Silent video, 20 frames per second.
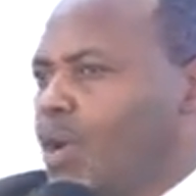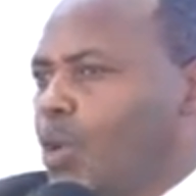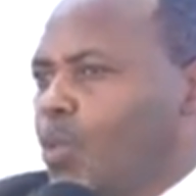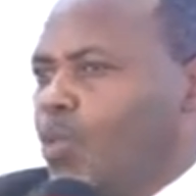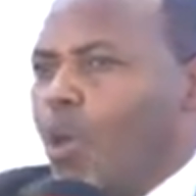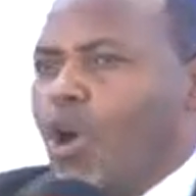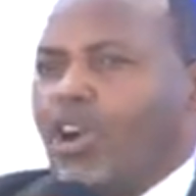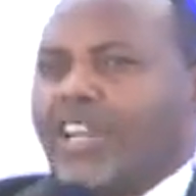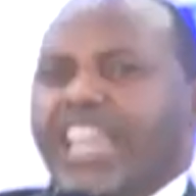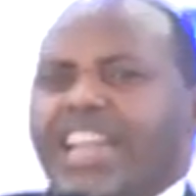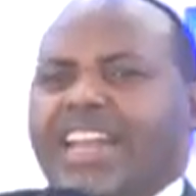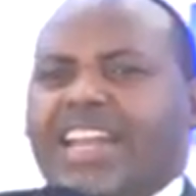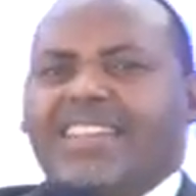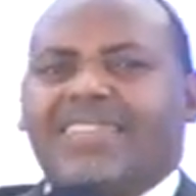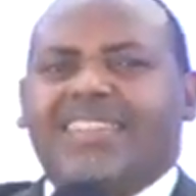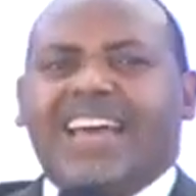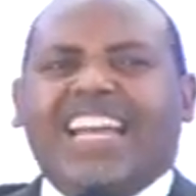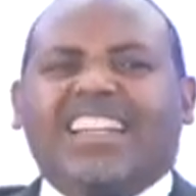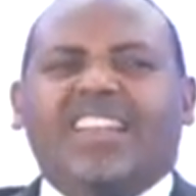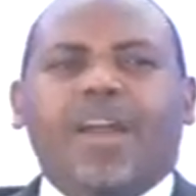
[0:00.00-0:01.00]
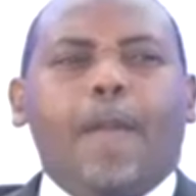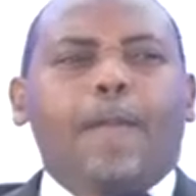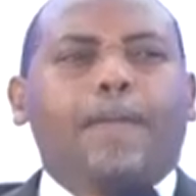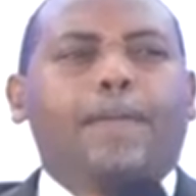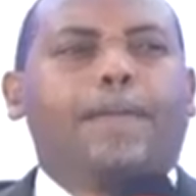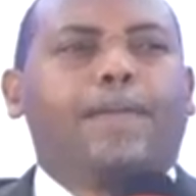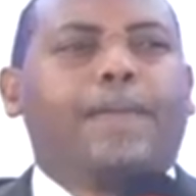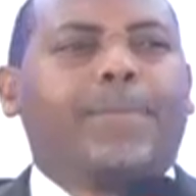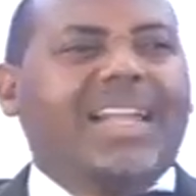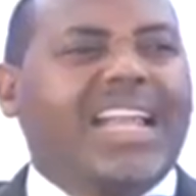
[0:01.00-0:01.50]
Walking in that
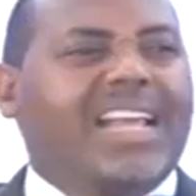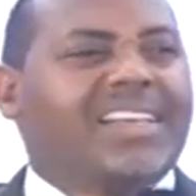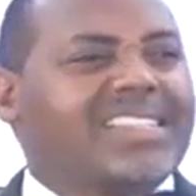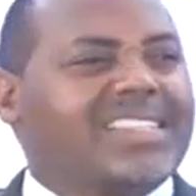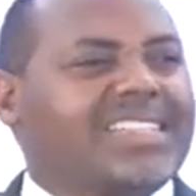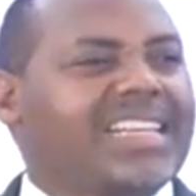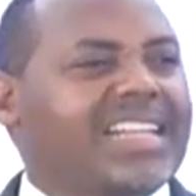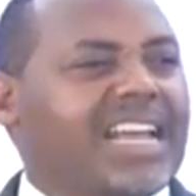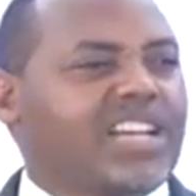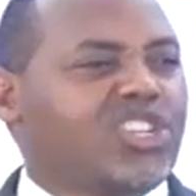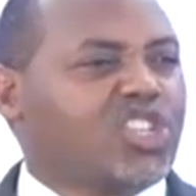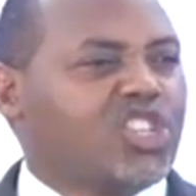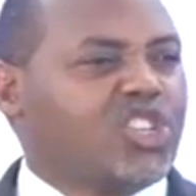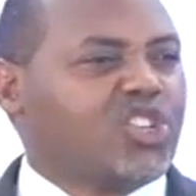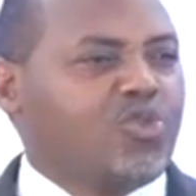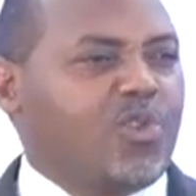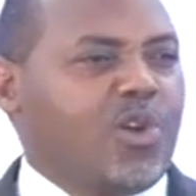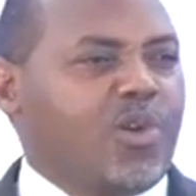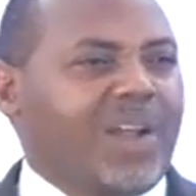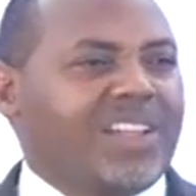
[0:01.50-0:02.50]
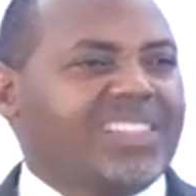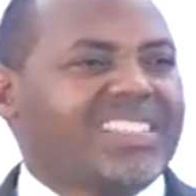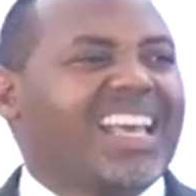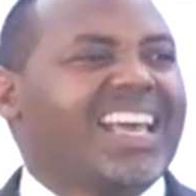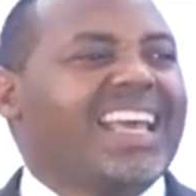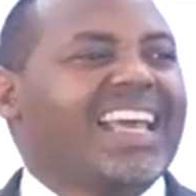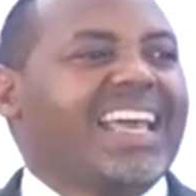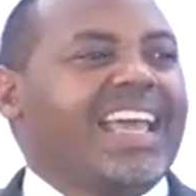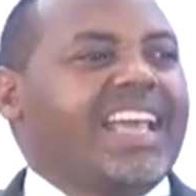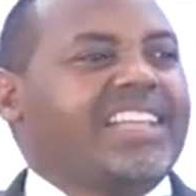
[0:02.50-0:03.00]
blessed assurance.
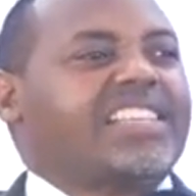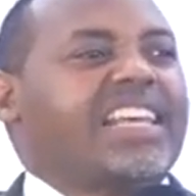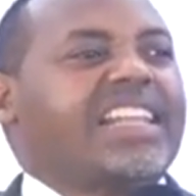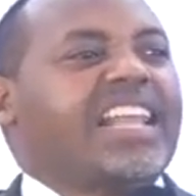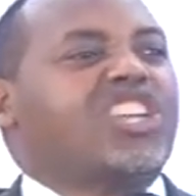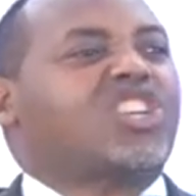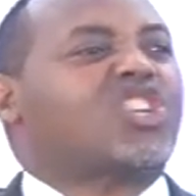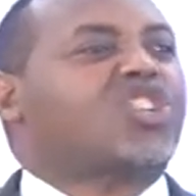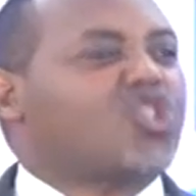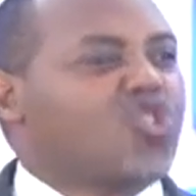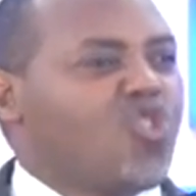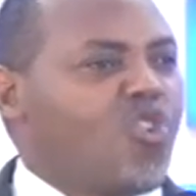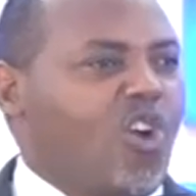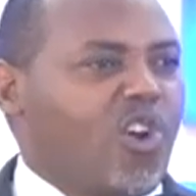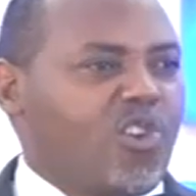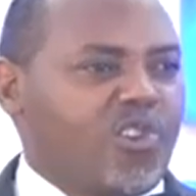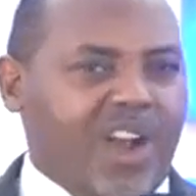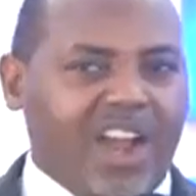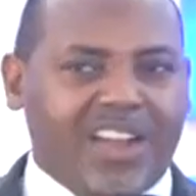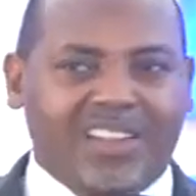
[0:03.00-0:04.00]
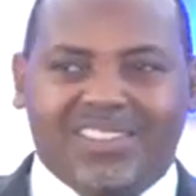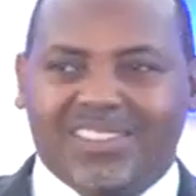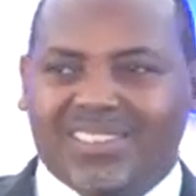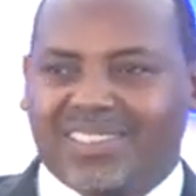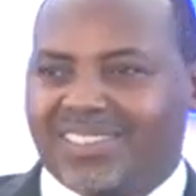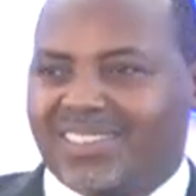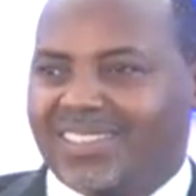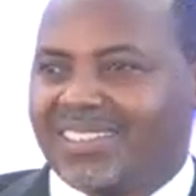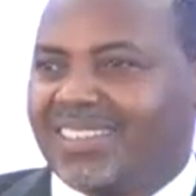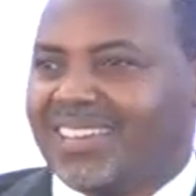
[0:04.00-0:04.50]
It's an
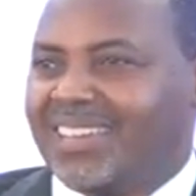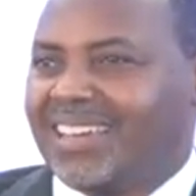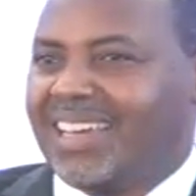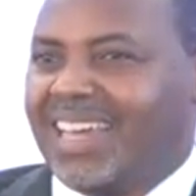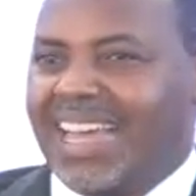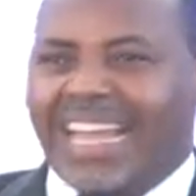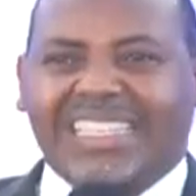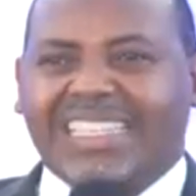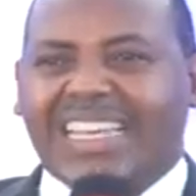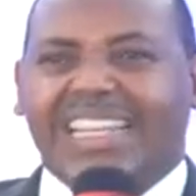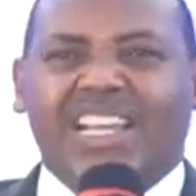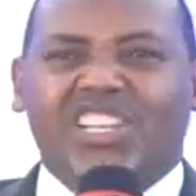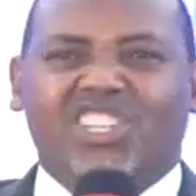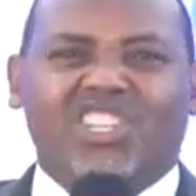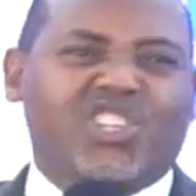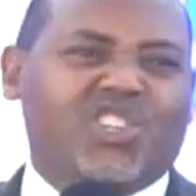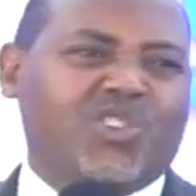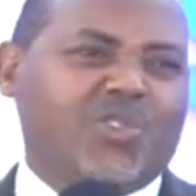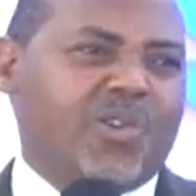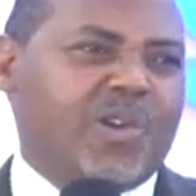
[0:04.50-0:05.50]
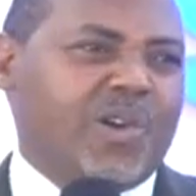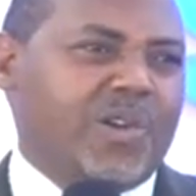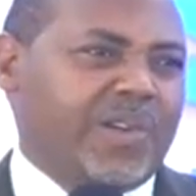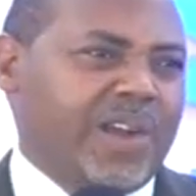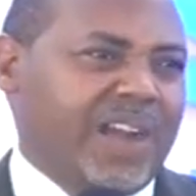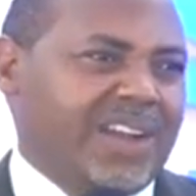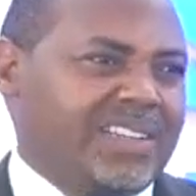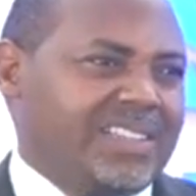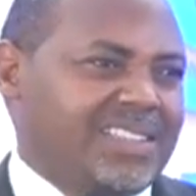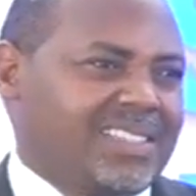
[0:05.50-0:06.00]
assurance. It's an
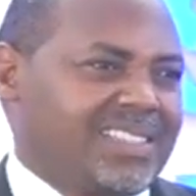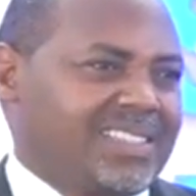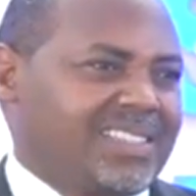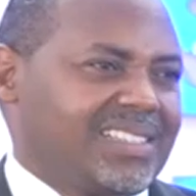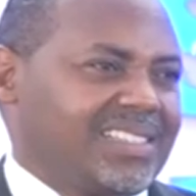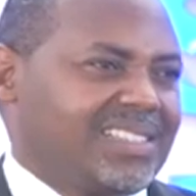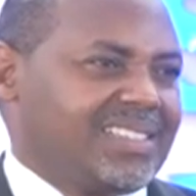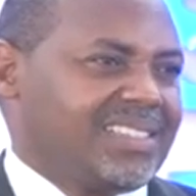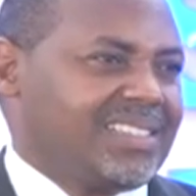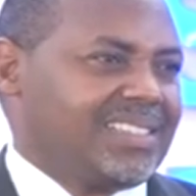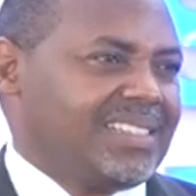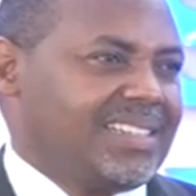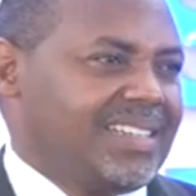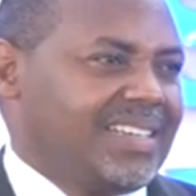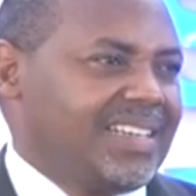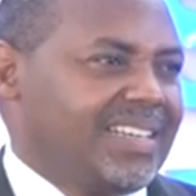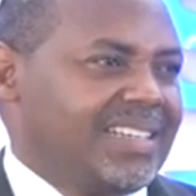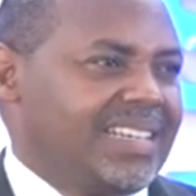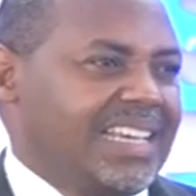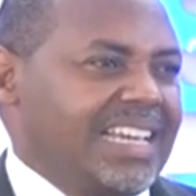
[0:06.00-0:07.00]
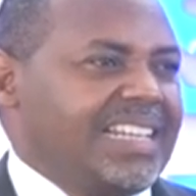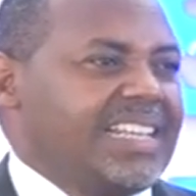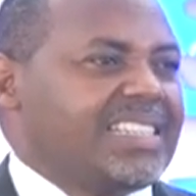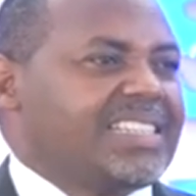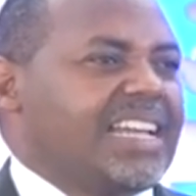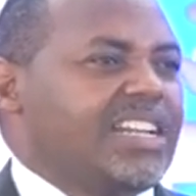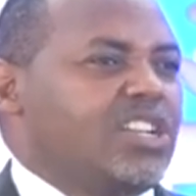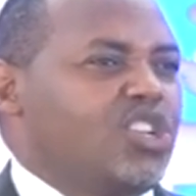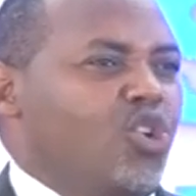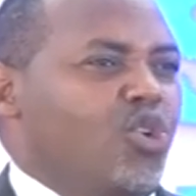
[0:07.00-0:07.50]
assurance. It is
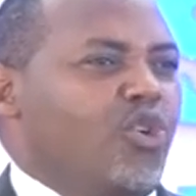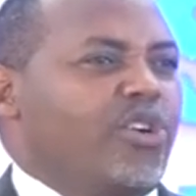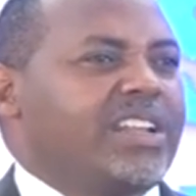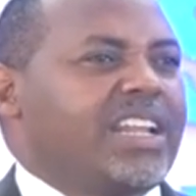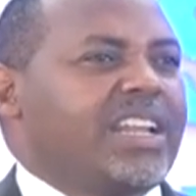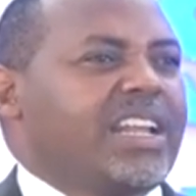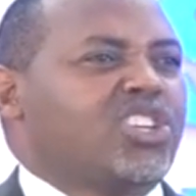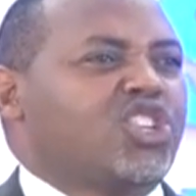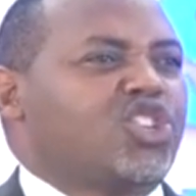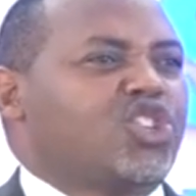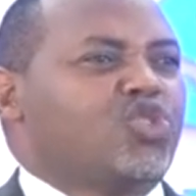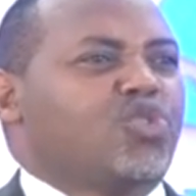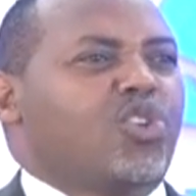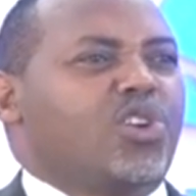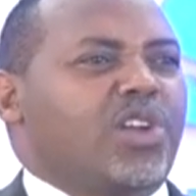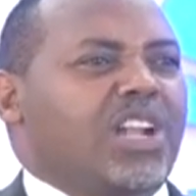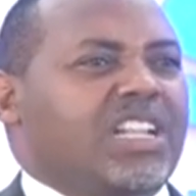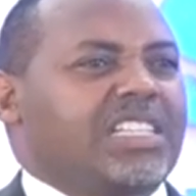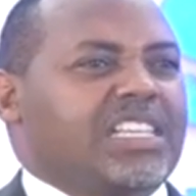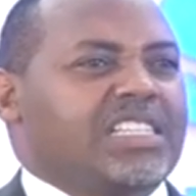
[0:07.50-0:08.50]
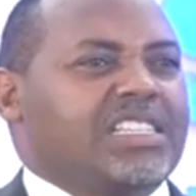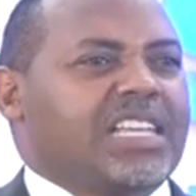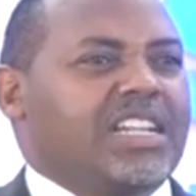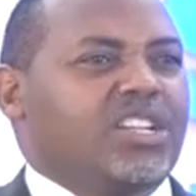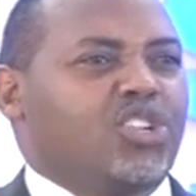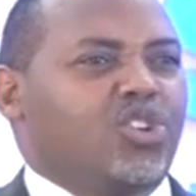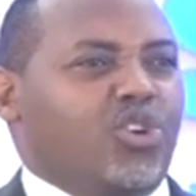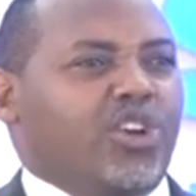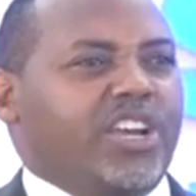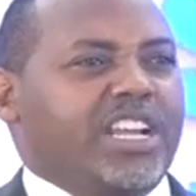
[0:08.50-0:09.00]
annoying. An assurance is
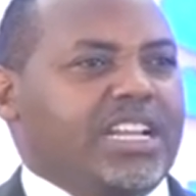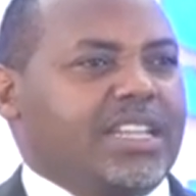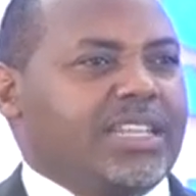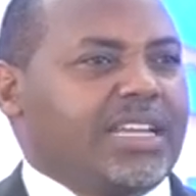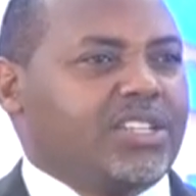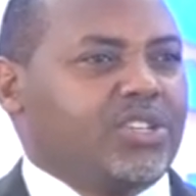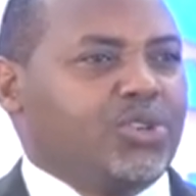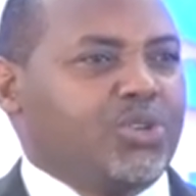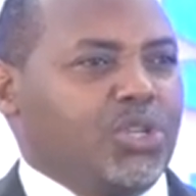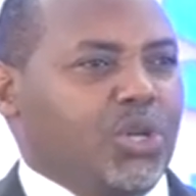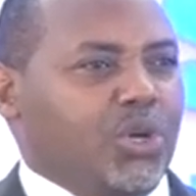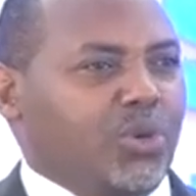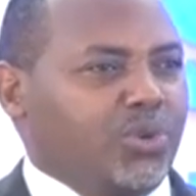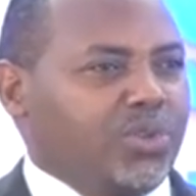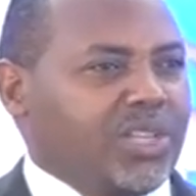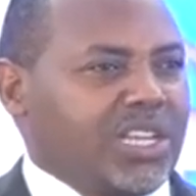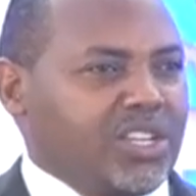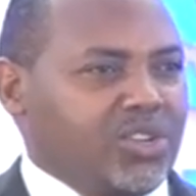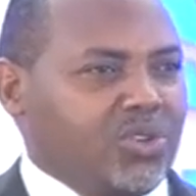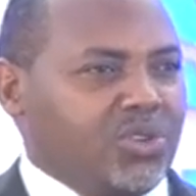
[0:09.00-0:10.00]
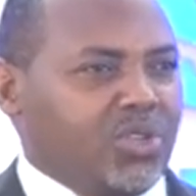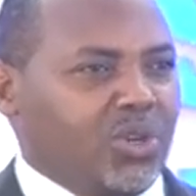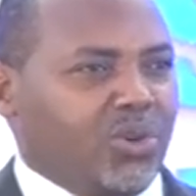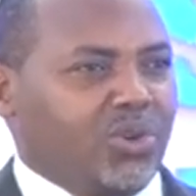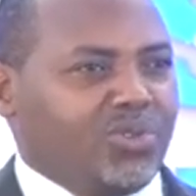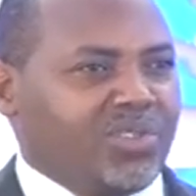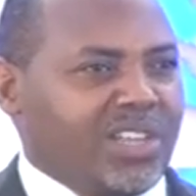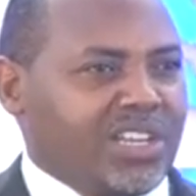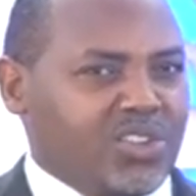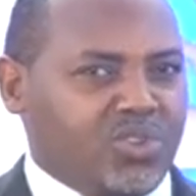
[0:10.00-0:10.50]
annoying that you know, that you
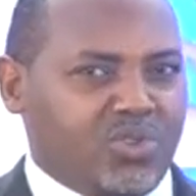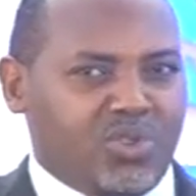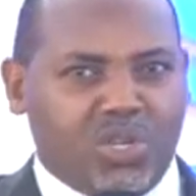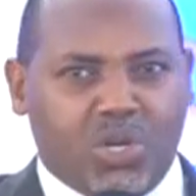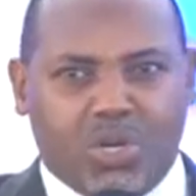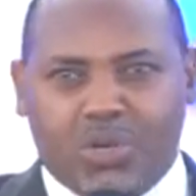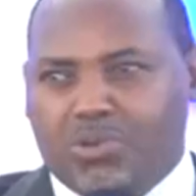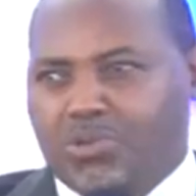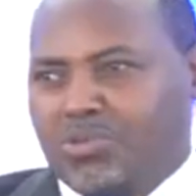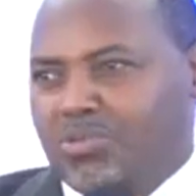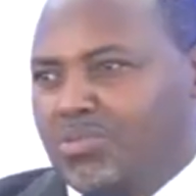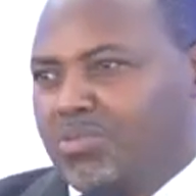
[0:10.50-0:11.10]
know, that you know.